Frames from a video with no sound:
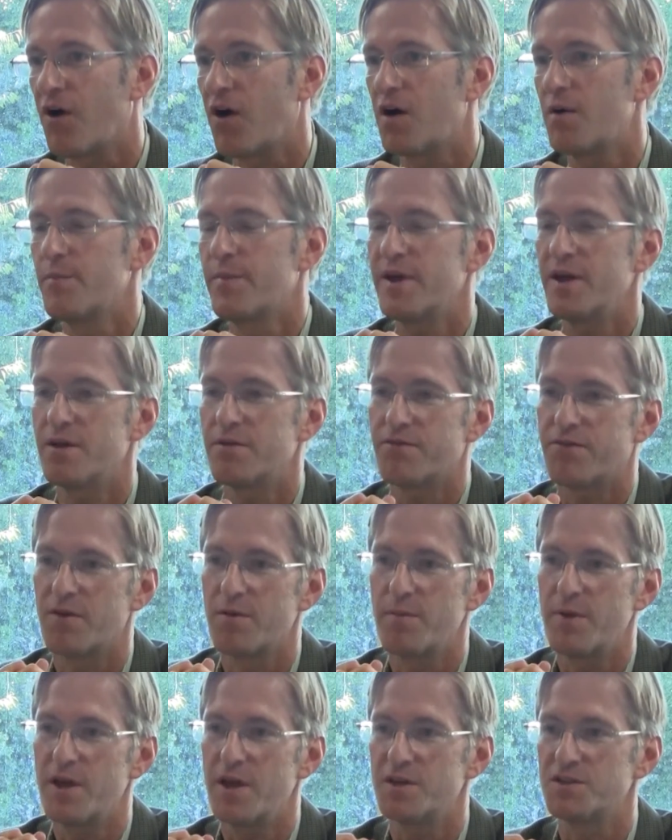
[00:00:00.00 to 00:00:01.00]
be it for
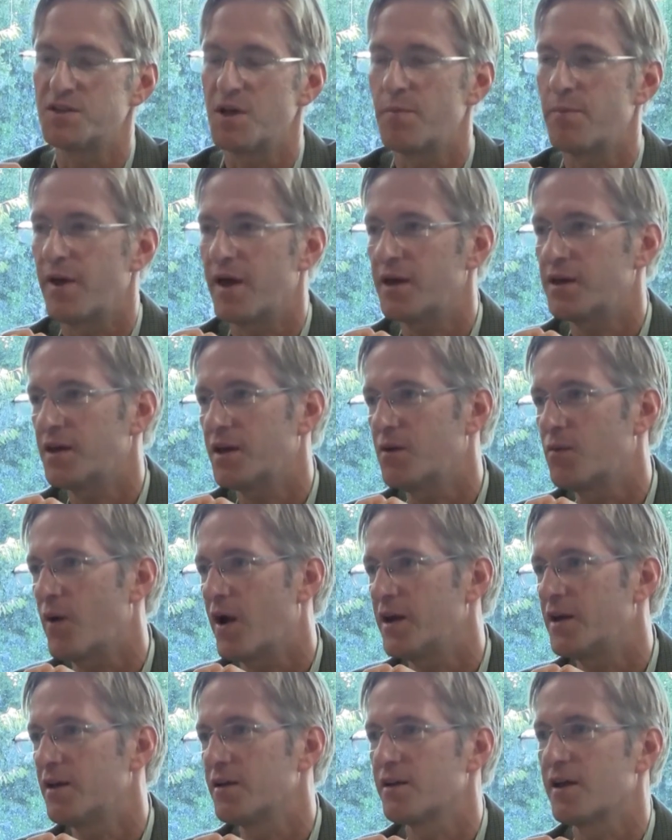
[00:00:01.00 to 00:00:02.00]
me as a banking
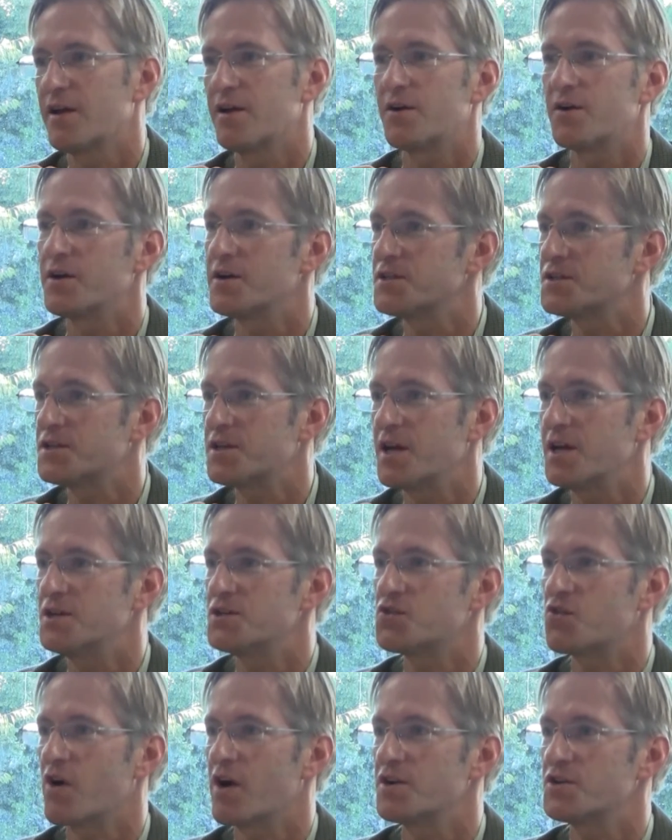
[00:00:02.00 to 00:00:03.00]
regulator and a state
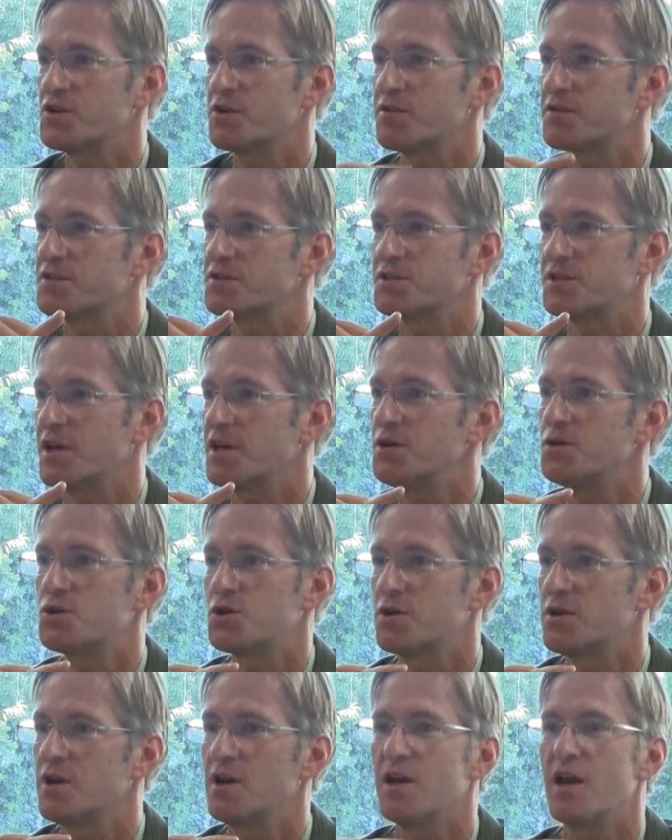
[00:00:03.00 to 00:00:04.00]
treasurer to say you
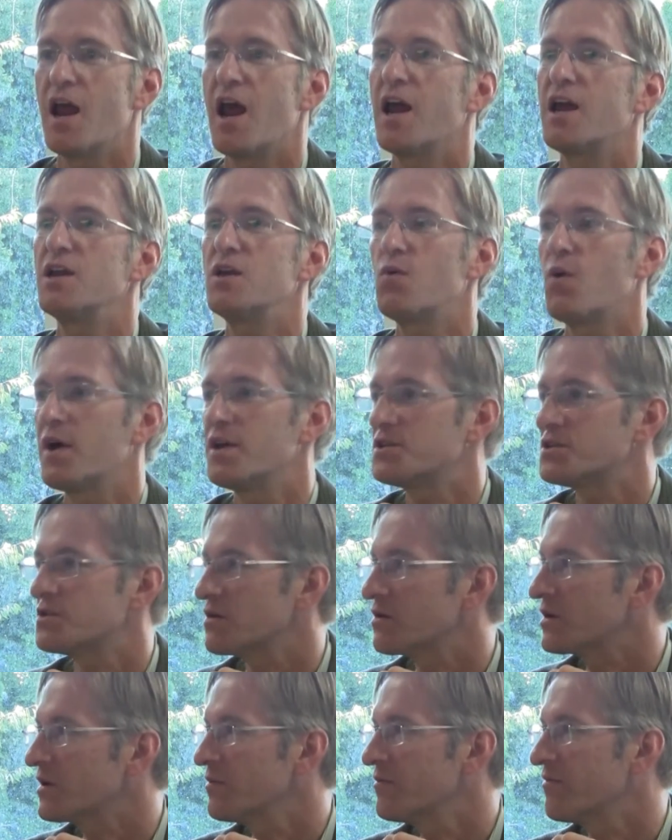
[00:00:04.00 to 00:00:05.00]
should in any way
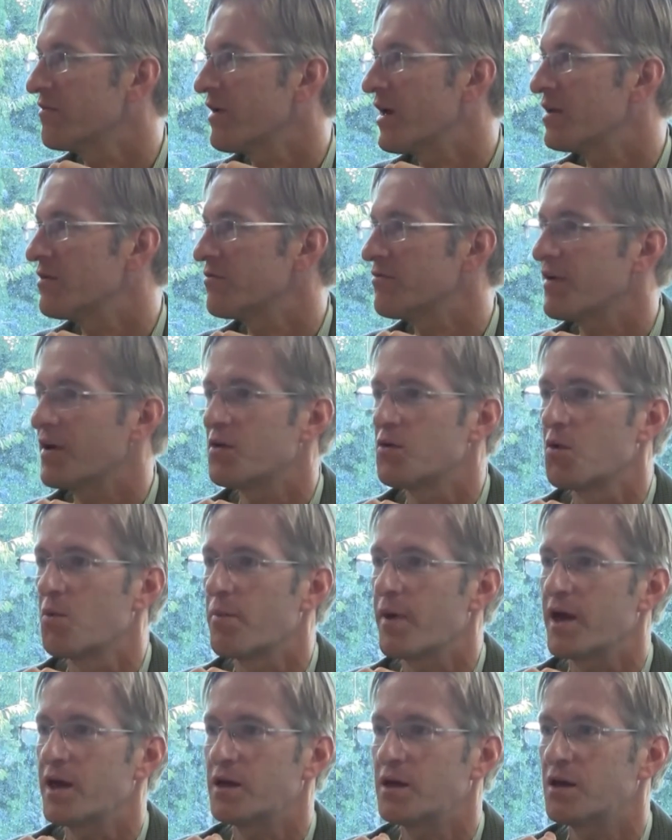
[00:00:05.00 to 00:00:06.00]
circumvent federal
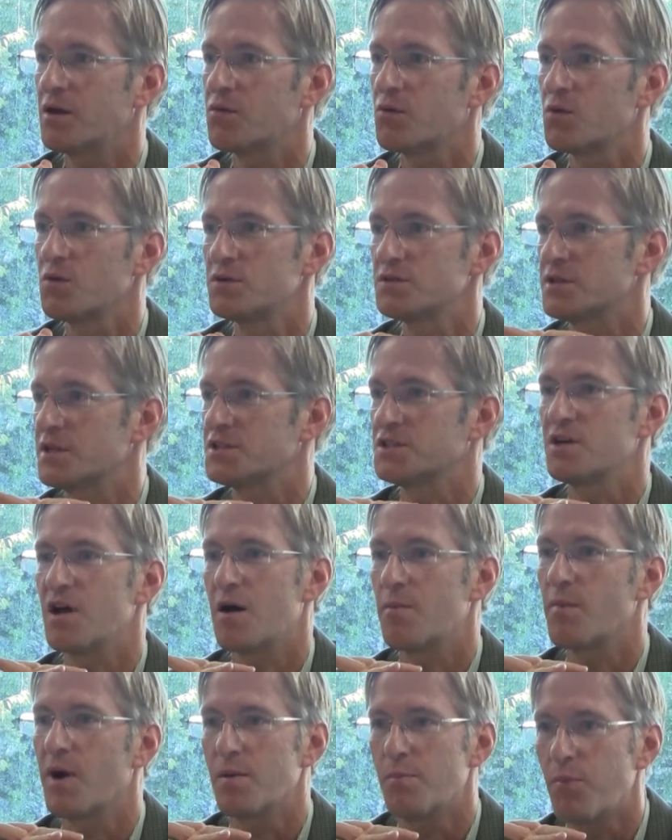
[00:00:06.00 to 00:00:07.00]
banking rules. That's
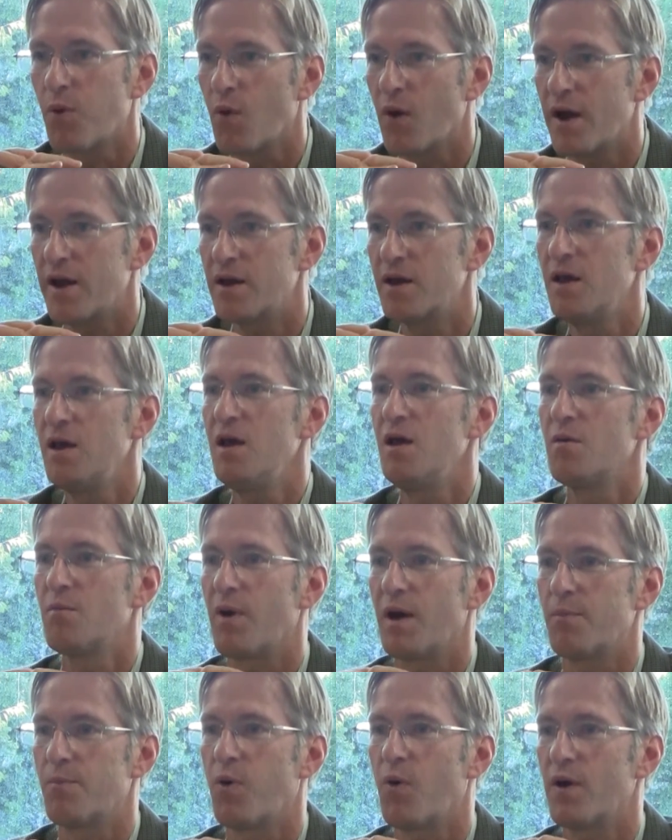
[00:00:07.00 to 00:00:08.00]
not my point.
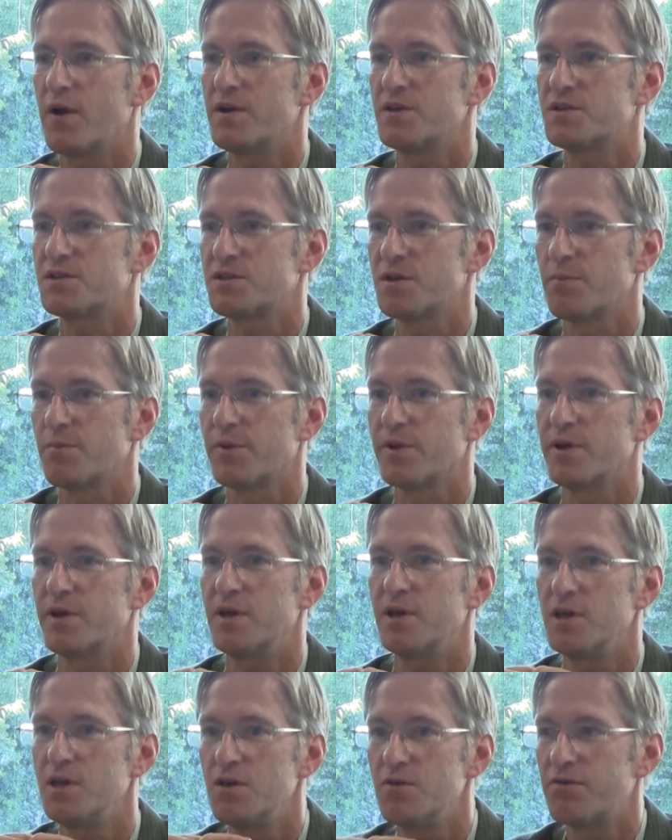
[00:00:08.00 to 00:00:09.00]
My point is
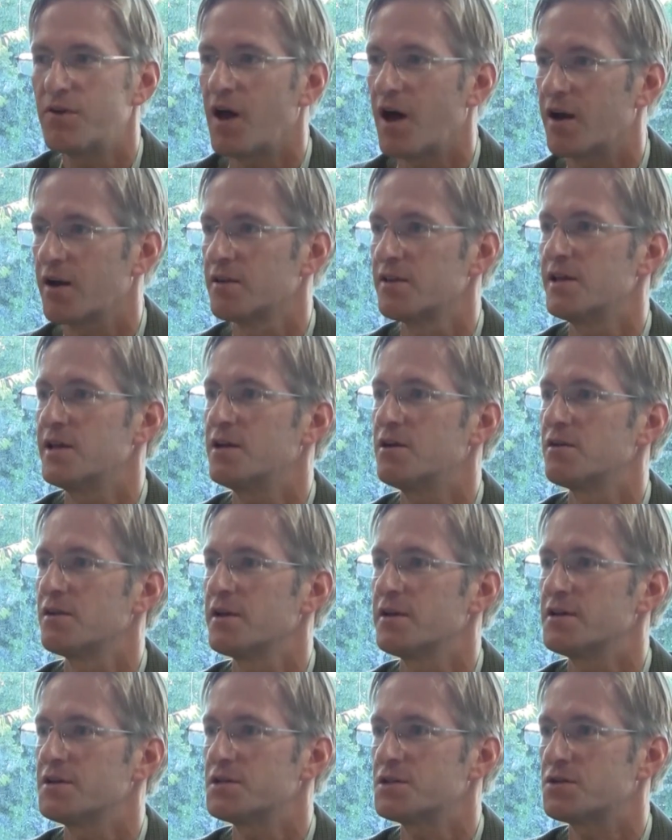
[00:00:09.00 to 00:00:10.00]
simply you've got a legal
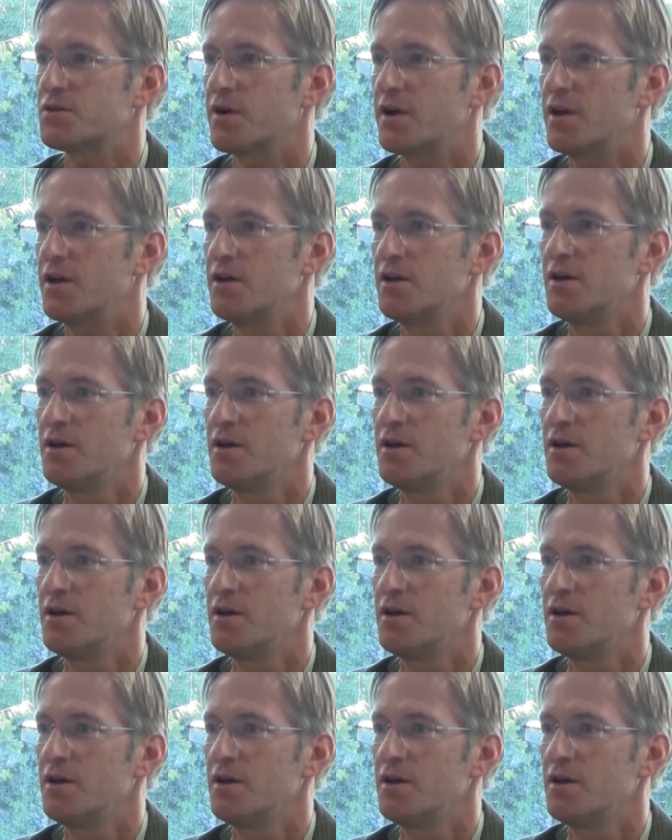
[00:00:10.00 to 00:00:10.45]
industry.